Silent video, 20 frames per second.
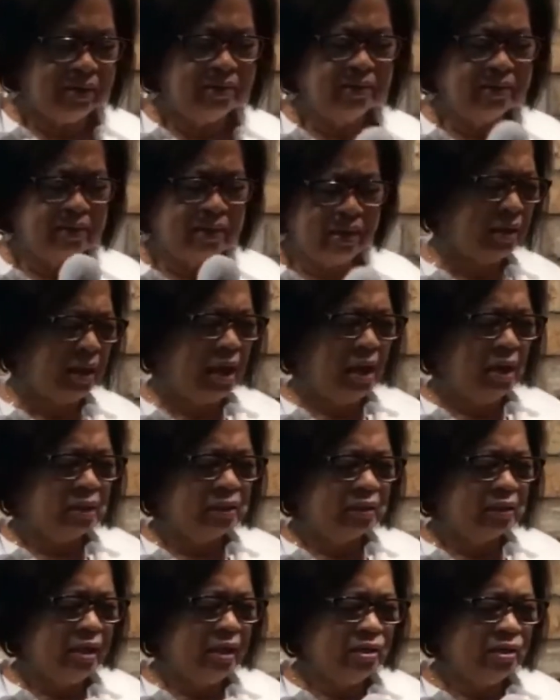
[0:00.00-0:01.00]
And
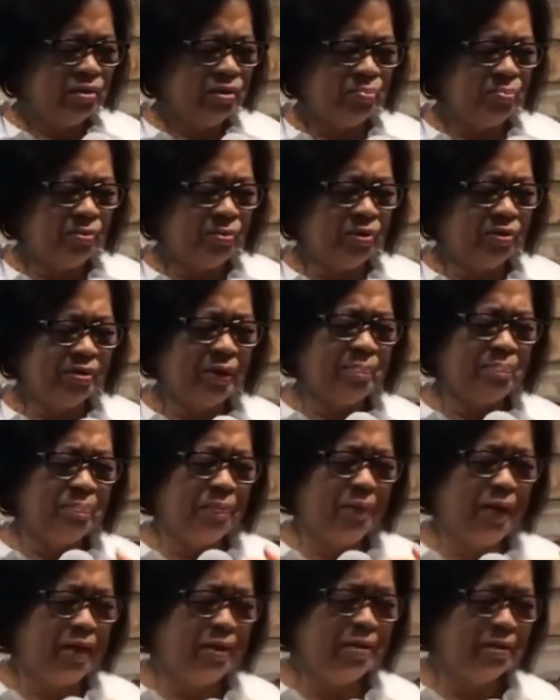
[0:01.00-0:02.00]
thank you for
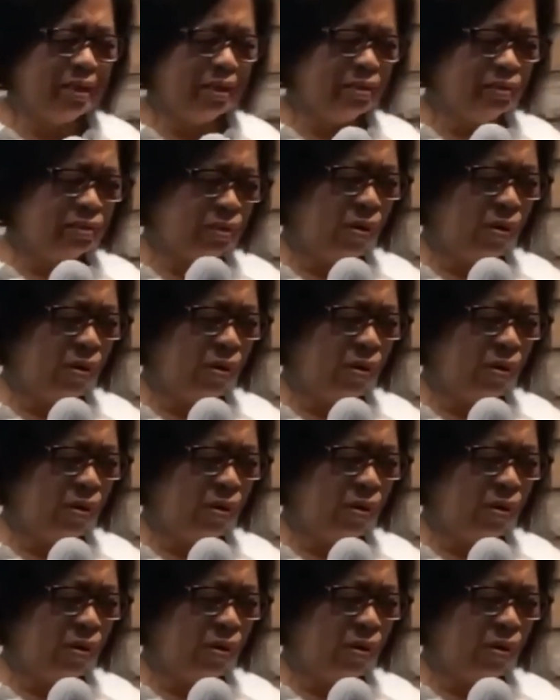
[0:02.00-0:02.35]
replacing